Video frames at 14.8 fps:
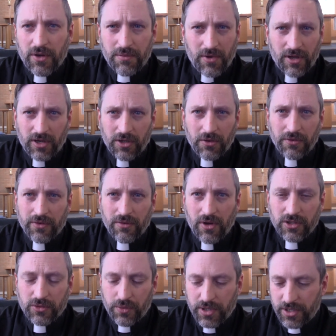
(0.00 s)
I'm not going to go through
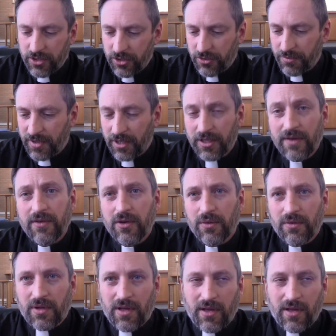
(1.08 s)
all 22, but I'll give you